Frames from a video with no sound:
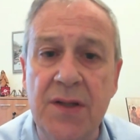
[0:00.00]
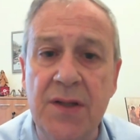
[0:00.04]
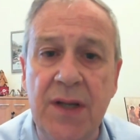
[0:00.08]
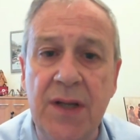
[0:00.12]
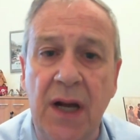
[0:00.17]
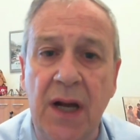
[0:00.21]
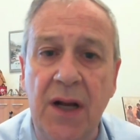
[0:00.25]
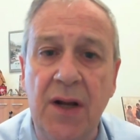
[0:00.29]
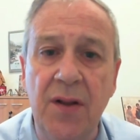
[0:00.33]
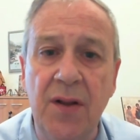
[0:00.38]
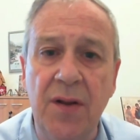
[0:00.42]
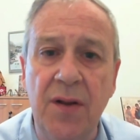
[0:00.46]

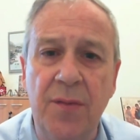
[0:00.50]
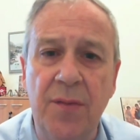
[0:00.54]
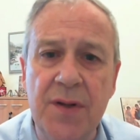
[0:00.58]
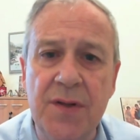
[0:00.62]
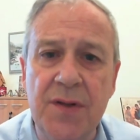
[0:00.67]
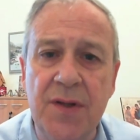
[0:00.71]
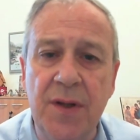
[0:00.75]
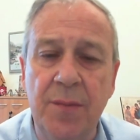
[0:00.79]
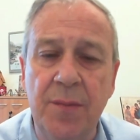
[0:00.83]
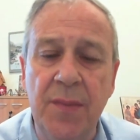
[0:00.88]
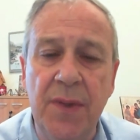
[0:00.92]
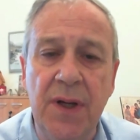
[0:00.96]

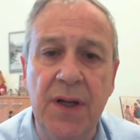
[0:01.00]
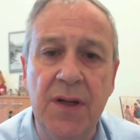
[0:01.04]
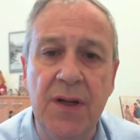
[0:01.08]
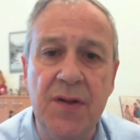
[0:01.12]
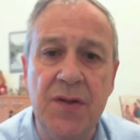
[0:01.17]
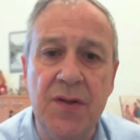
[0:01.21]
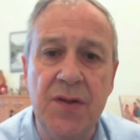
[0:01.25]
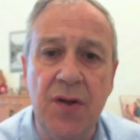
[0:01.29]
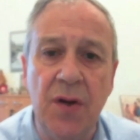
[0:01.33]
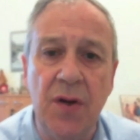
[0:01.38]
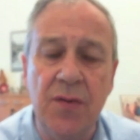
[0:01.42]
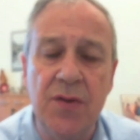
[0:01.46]
secularism
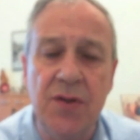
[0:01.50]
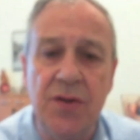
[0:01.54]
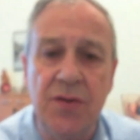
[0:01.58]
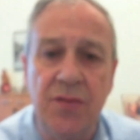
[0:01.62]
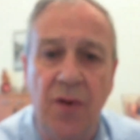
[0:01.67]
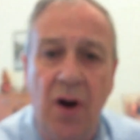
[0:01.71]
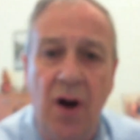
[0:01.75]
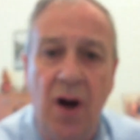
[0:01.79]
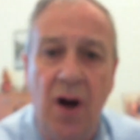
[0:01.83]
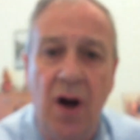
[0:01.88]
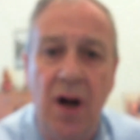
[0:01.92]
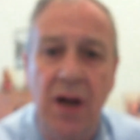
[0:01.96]
is so
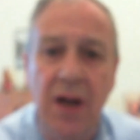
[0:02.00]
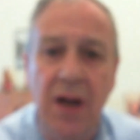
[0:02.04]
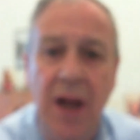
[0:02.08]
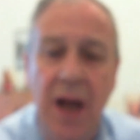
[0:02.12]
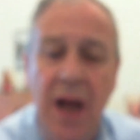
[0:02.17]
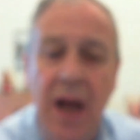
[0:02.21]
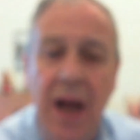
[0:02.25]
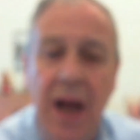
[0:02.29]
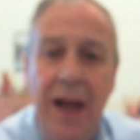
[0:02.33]
strong.